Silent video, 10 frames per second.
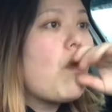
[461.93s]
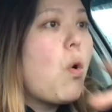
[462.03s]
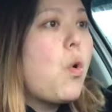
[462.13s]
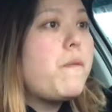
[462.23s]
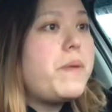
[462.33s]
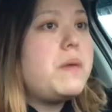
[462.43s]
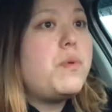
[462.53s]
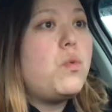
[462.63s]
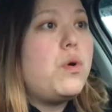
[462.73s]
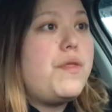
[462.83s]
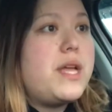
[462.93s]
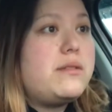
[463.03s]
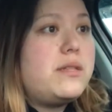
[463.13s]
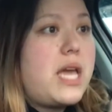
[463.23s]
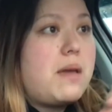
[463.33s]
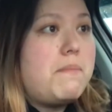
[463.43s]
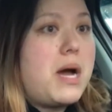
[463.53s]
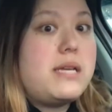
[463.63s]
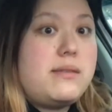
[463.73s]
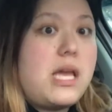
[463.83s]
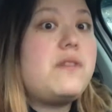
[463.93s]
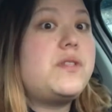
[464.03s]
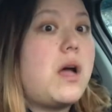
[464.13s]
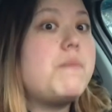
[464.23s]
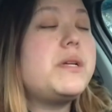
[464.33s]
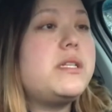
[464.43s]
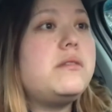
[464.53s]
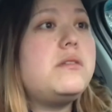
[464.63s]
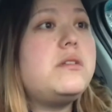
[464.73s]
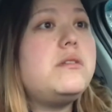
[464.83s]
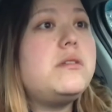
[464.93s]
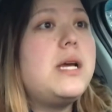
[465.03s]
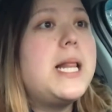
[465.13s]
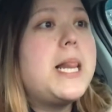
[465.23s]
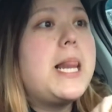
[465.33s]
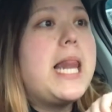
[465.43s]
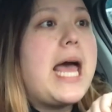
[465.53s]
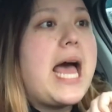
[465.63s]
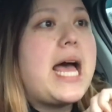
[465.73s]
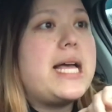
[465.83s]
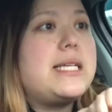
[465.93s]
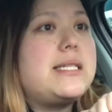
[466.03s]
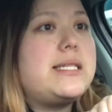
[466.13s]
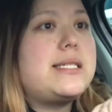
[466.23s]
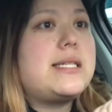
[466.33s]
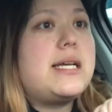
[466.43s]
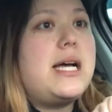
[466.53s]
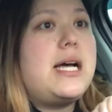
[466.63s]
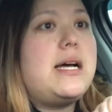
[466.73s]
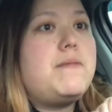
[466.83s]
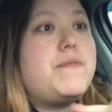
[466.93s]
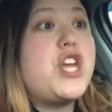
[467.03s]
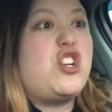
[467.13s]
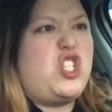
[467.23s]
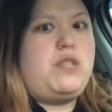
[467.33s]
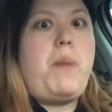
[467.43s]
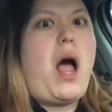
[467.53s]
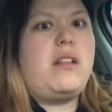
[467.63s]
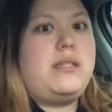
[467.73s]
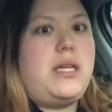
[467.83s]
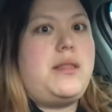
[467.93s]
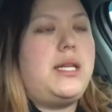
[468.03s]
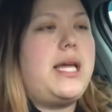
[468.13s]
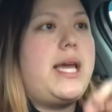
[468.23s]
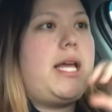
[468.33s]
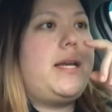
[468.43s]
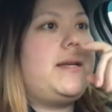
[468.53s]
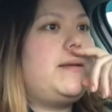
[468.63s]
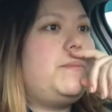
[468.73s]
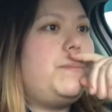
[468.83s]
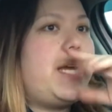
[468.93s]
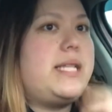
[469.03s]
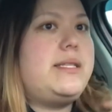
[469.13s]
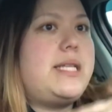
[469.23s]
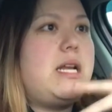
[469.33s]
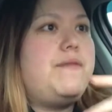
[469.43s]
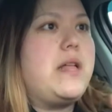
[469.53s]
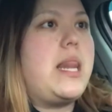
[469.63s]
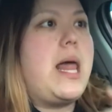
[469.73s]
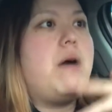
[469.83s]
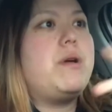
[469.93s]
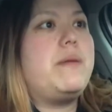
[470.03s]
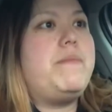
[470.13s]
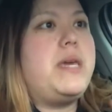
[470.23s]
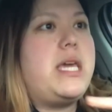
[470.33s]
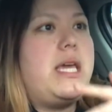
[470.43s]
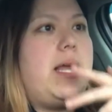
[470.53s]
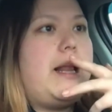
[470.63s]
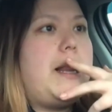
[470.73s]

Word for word: Or people will then take my safe stopping distance as their spot in the lane instead of allowing me